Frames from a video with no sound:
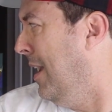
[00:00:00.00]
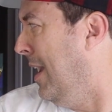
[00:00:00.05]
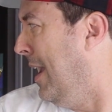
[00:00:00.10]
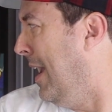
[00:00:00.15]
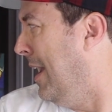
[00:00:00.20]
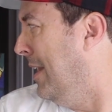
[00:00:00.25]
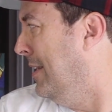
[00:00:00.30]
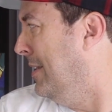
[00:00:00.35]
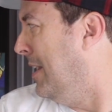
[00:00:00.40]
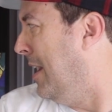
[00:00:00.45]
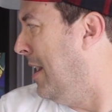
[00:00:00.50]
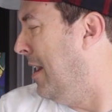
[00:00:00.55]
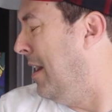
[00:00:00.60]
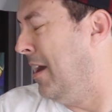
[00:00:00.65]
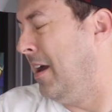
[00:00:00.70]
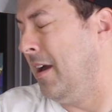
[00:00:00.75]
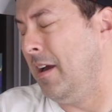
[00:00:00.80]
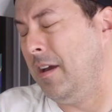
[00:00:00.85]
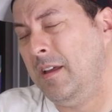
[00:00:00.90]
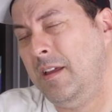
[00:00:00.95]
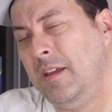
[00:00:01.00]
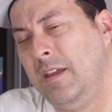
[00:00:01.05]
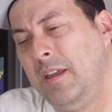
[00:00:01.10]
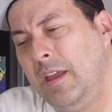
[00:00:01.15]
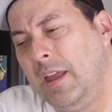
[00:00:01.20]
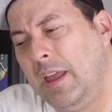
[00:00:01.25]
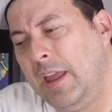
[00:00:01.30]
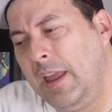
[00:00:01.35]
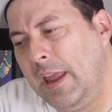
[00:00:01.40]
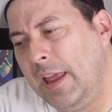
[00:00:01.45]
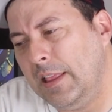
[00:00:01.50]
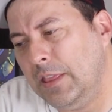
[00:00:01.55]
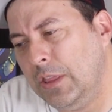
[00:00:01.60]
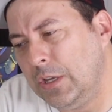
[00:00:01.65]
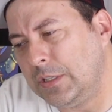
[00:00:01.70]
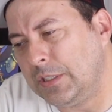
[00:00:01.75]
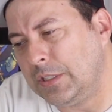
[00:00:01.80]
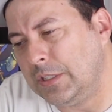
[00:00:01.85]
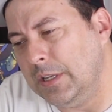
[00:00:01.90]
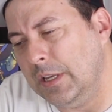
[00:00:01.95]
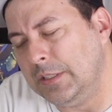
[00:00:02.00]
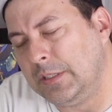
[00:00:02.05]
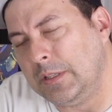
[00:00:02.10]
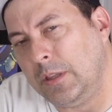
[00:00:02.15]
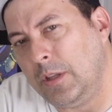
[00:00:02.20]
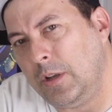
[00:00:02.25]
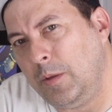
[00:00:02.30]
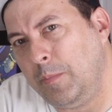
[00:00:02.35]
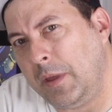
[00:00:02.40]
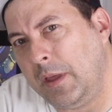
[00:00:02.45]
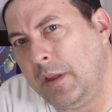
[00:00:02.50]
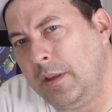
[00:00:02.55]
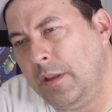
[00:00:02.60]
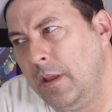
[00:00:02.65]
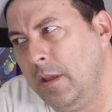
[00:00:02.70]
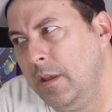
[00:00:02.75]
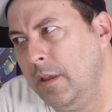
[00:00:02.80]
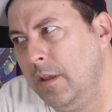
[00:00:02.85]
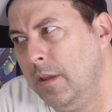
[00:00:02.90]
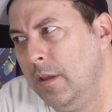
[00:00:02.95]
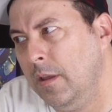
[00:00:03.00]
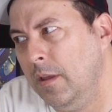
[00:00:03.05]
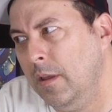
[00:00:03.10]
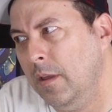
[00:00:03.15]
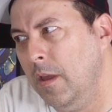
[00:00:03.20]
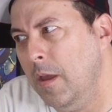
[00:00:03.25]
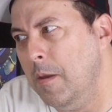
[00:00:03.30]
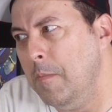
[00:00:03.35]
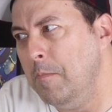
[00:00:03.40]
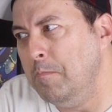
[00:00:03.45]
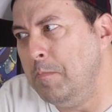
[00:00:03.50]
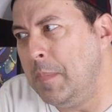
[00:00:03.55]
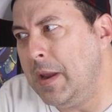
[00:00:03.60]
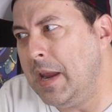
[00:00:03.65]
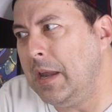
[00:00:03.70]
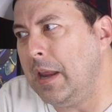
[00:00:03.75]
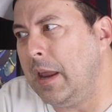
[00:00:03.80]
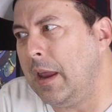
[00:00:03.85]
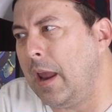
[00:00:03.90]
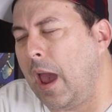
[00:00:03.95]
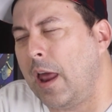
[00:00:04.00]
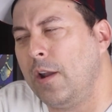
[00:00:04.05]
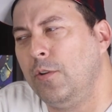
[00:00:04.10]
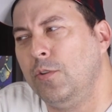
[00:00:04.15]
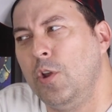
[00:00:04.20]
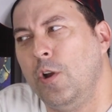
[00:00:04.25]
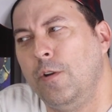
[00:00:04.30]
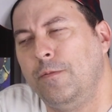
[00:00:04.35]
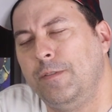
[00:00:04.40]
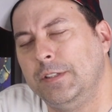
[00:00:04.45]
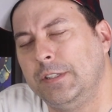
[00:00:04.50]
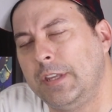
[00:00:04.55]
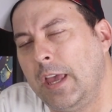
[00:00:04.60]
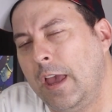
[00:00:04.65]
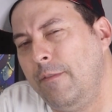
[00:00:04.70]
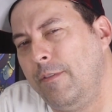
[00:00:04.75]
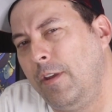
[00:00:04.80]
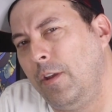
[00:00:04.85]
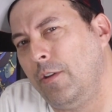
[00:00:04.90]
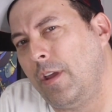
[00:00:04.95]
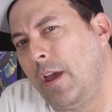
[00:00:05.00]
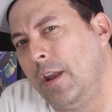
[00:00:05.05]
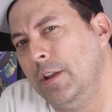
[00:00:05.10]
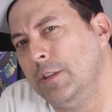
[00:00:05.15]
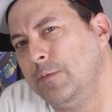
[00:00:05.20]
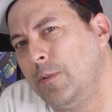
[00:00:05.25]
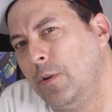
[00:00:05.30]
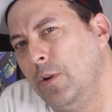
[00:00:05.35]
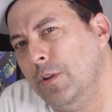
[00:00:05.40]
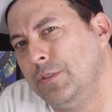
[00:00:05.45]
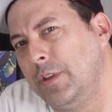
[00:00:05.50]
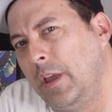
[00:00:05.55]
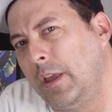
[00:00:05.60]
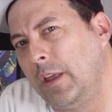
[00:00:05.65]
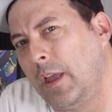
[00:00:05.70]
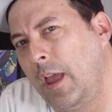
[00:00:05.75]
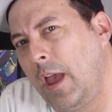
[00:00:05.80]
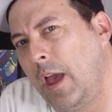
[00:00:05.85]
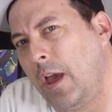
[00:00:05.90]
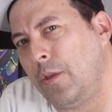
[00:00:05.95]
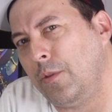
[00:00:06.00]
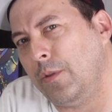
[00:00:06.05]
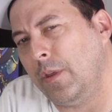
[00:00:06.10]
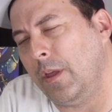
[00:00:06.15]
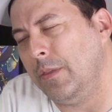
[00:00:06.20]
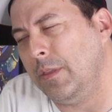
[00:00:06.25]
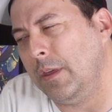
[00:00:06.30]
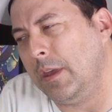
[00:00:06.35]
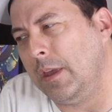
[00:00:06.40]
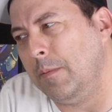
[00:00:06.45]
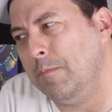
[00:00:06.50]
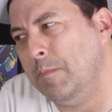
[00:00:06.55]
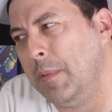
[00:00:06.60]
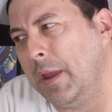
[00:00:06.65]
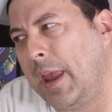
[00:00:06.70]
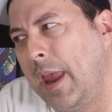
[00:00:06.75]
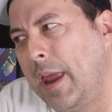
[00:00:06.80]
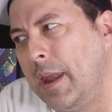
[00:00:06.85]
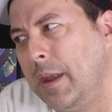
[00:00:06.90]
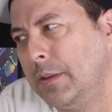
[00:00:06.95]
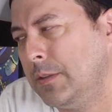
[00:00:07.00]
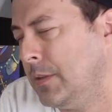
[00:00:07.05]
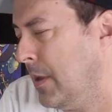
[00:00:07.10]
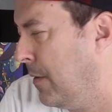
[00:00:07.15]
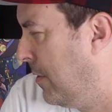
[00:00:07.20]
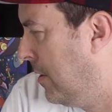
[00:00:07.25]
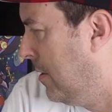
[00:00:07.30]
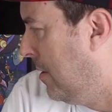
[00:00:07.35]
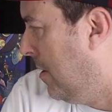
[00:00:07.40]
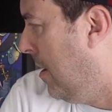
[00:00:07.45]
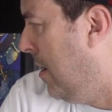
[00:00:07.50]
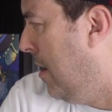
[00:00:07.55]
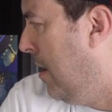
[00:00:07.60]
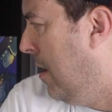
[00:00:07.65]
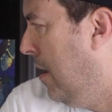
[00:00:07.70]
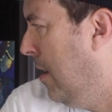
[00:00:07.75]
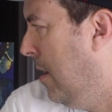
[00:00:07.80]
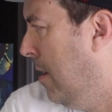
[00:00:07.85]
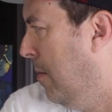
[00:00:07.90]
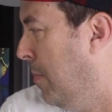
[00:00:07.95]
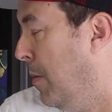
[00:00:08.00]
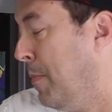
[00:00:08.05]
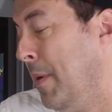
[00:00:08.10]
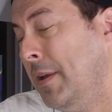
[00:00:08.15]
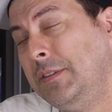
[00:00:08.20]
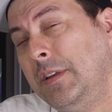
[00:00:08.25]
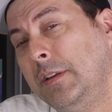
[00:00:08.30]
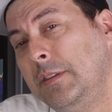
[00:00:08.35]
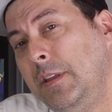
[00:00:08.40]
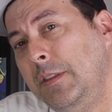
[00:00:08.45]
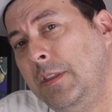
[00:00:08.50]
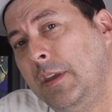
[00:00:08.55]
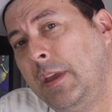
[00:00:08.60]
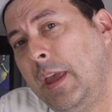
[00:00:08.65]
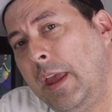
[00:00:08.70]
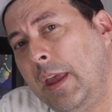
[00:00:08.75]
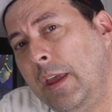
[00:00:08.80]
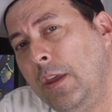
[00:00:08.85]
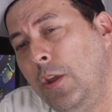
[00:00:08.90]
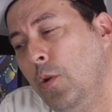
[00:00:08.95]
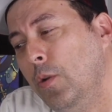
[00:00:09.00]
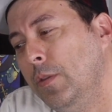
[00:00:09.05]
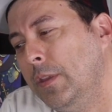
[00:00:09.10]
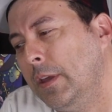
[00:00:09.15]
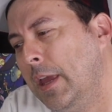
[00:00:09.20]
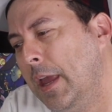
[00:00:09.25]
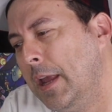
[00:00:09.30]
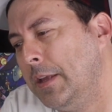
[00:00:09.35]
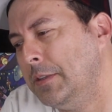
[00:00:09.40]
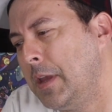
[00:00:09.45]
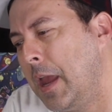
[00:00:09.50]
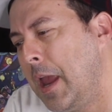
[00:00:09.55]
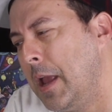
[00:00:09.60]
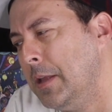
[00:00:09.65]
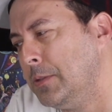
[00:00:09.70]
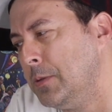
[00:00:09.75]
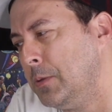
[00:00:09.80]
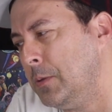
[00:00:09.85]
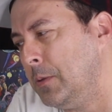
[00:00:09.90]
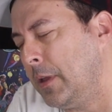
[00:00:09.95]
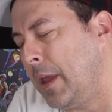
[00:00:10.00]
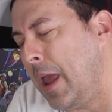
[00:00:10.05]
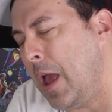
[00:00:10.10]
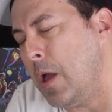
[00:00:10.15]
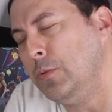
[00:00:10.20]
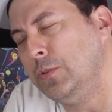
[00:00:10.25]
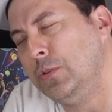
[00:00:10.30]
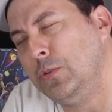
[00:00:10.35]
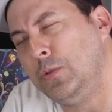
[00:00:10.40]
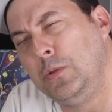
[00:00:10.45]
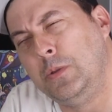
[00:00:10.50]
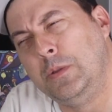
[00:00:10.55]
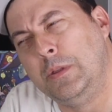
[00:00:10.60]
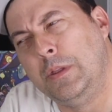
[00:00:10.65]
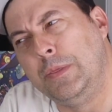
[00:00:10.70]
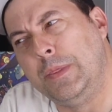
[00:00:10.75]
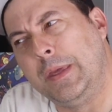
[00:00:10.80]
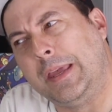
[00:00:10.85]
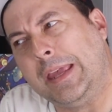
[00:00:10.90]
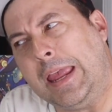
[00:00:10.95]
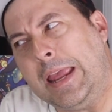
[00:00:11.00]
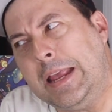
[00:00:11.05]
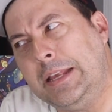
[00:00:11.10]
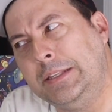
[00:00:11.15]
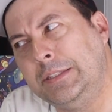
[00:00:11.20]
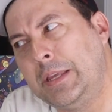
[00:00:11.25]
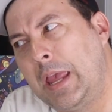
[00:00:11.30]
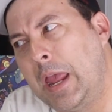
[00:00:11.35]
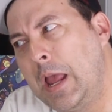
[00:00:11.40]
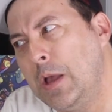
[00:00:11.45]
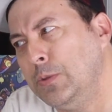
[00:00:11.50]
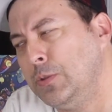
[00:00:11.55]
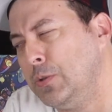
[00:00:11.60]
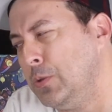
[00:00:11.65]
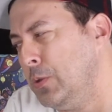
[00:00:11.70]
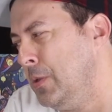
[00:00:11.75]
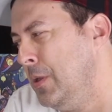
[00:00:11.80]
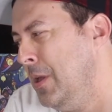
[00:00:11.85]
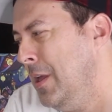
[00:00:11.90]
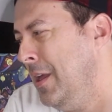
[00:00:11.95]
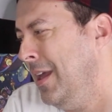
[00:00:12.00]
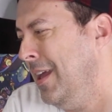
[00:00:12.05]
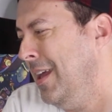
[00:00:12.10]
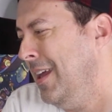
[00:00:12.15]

And it's a little bit meaty. I don't know if it's heavy or not as far as like how the mechanics of it. But basically you're on the King's Council. The King's Council.